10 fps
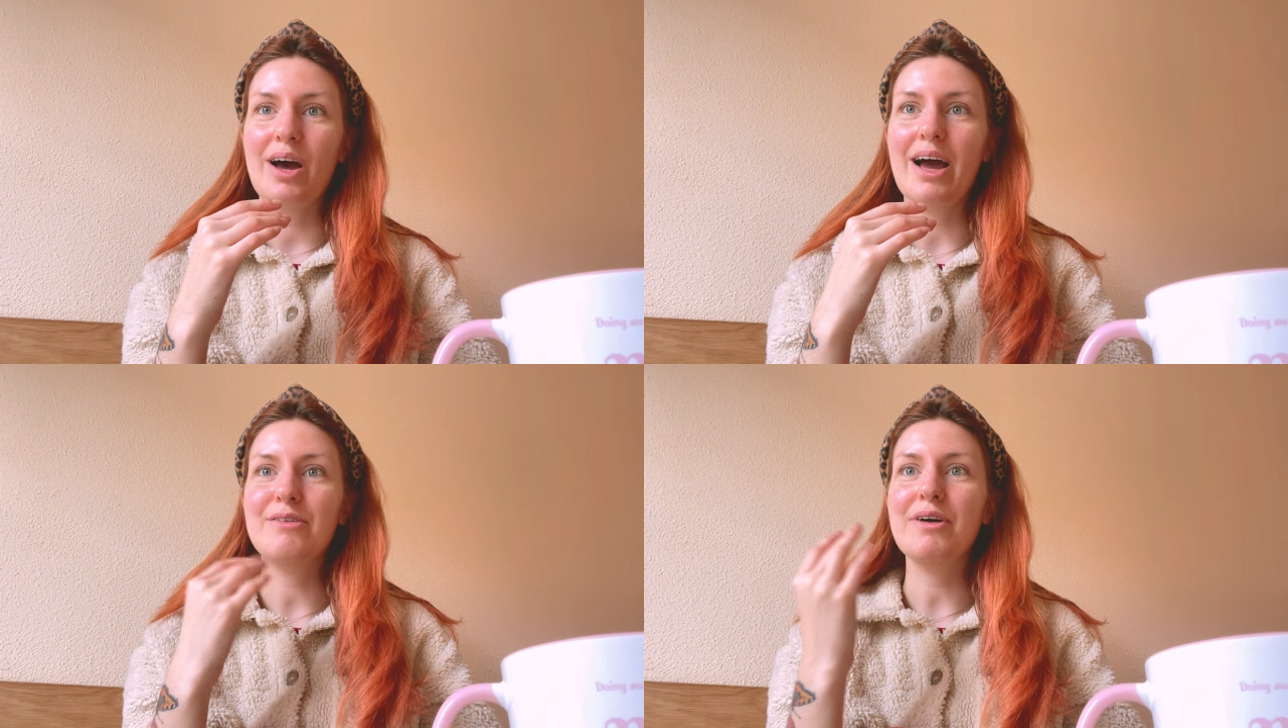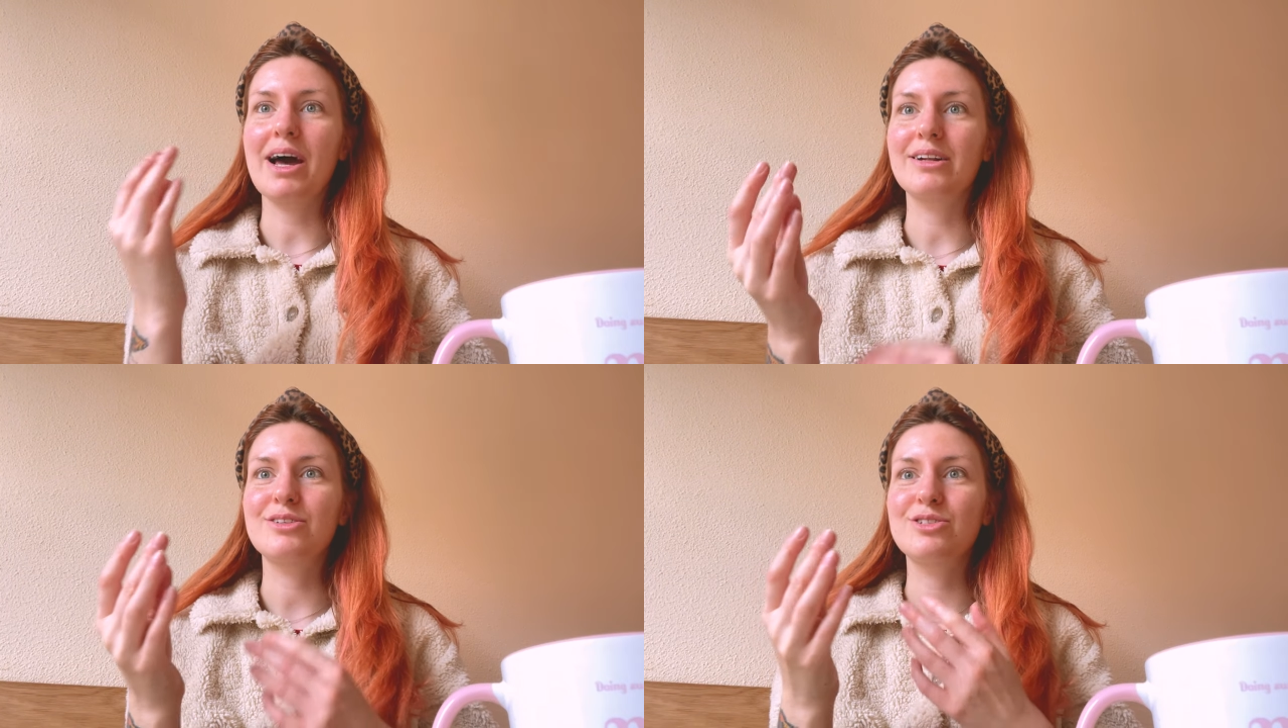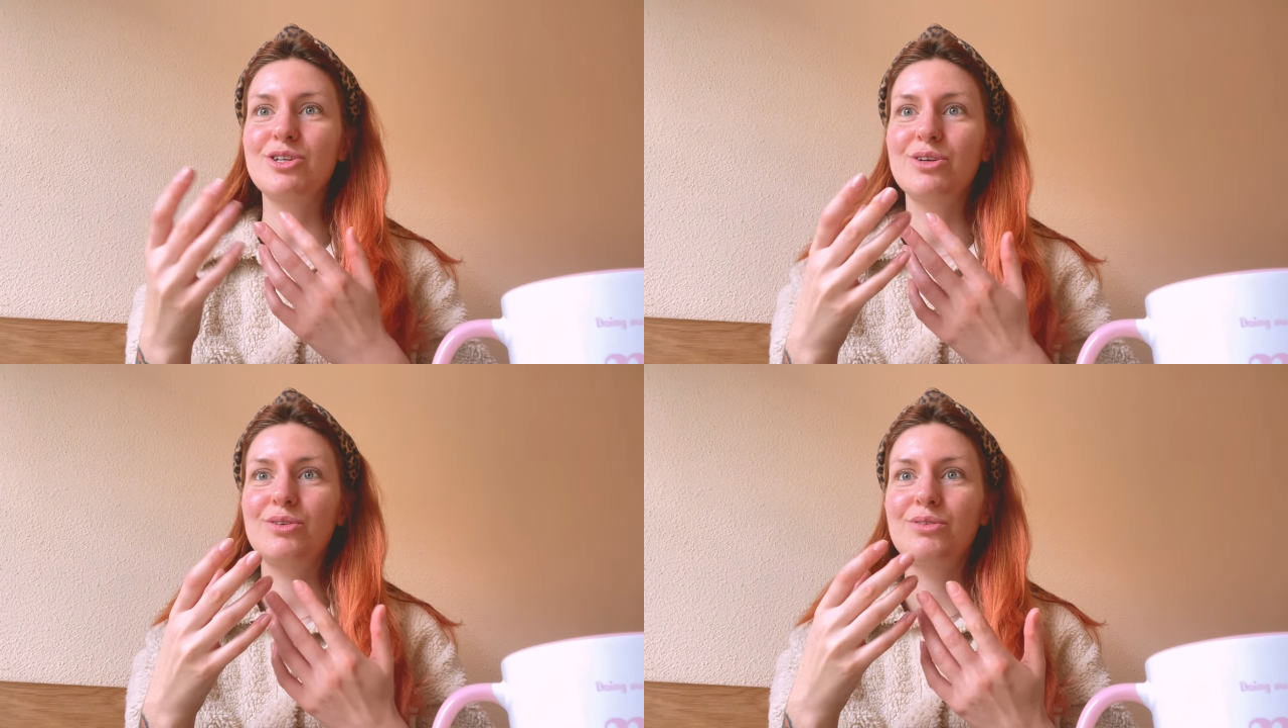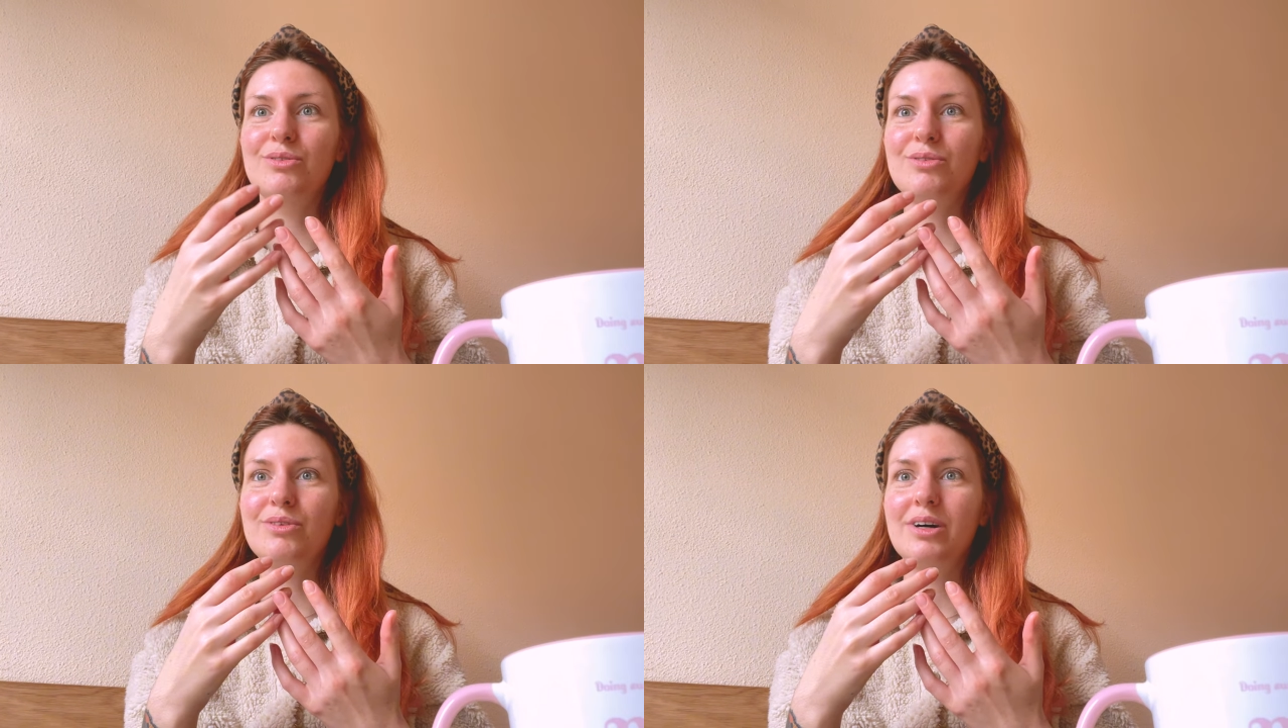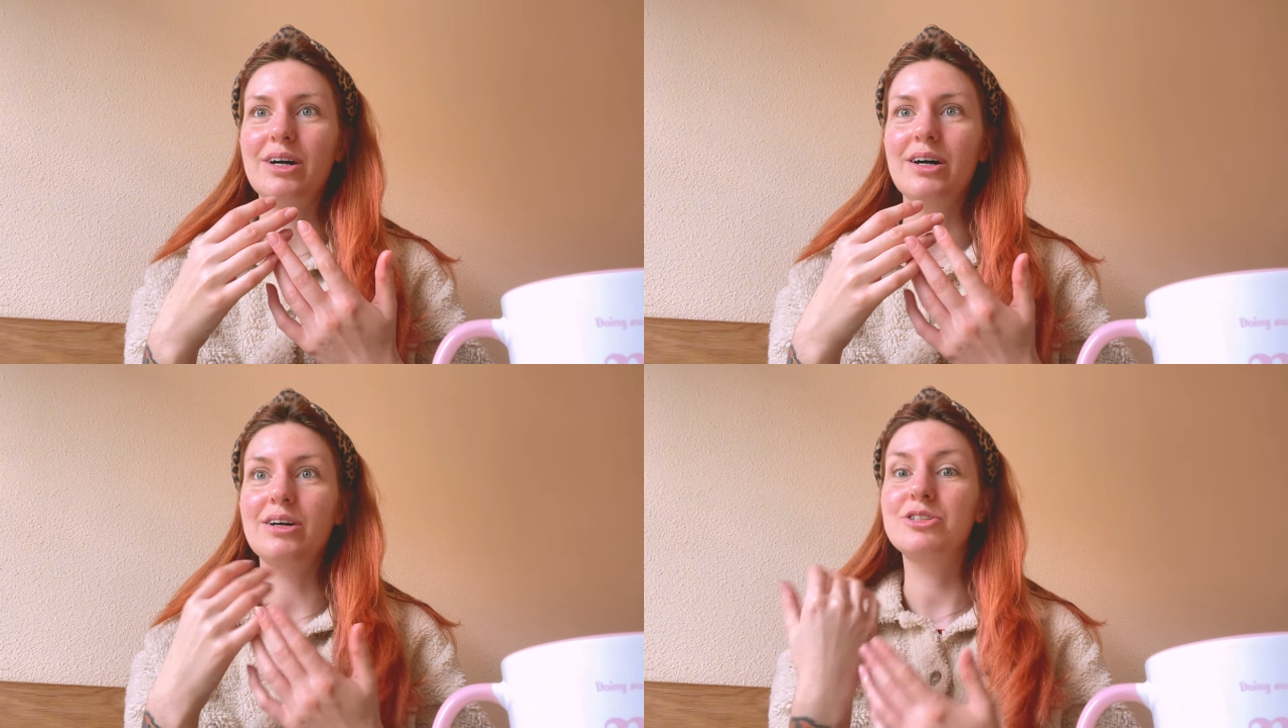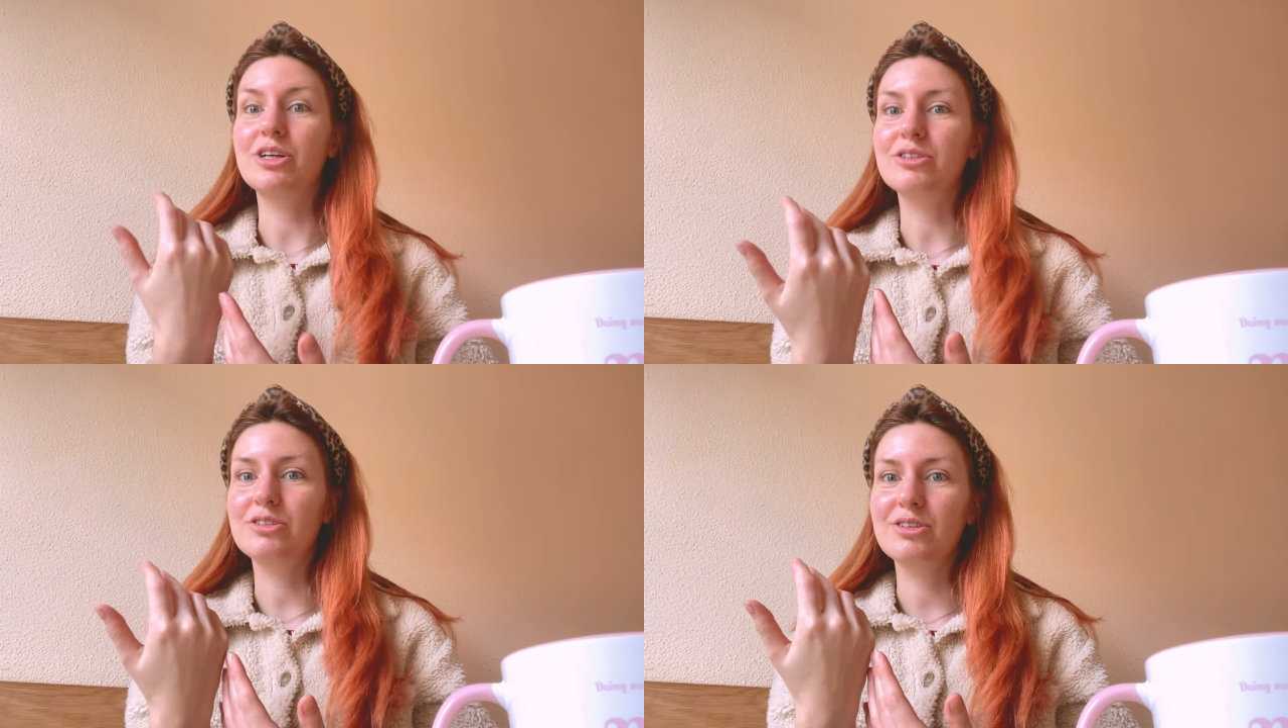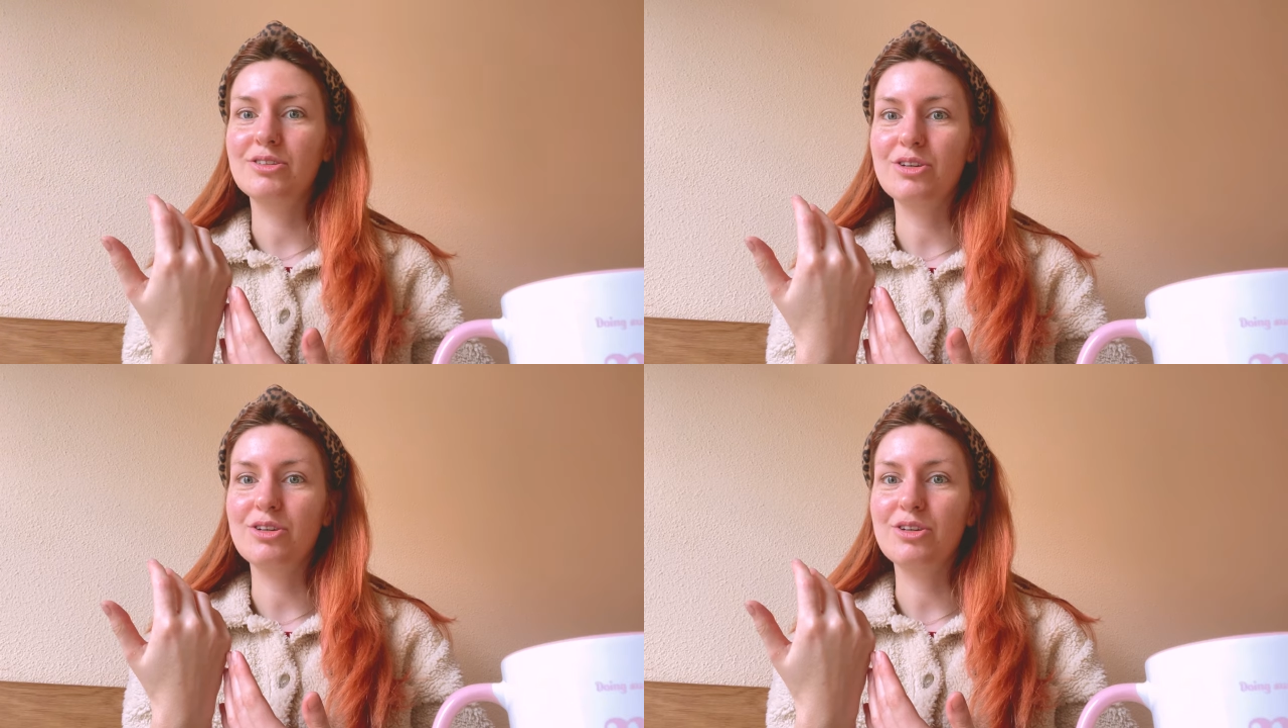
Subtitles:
I've had to adjust